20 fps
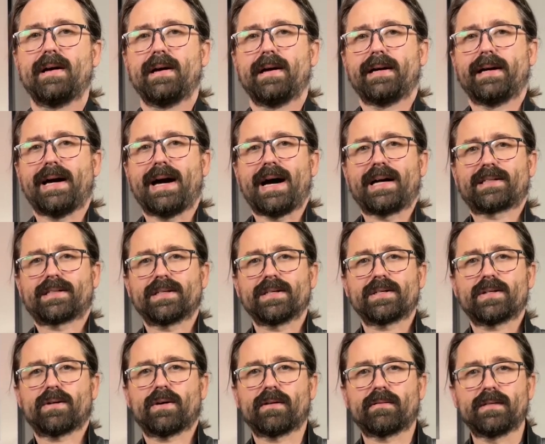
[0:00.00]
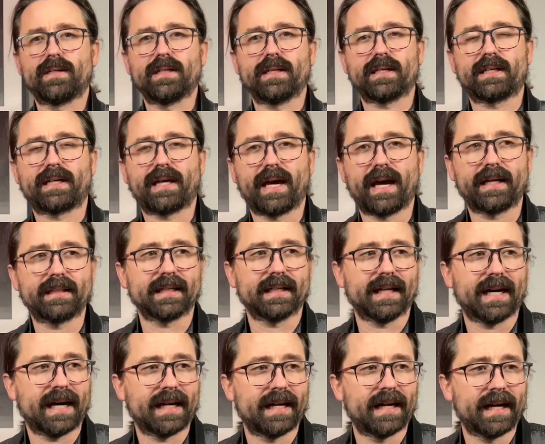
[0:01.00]
Yeah, so this one really takes a
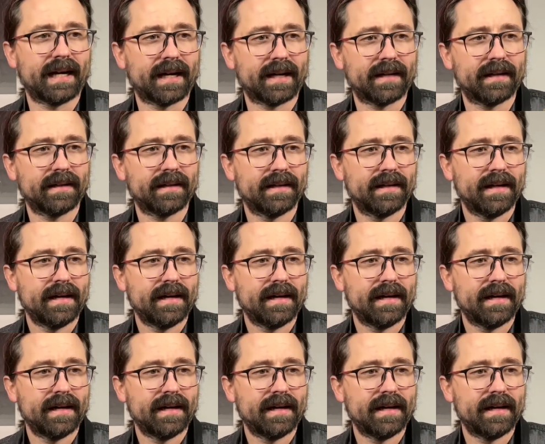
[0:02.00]
lot of air.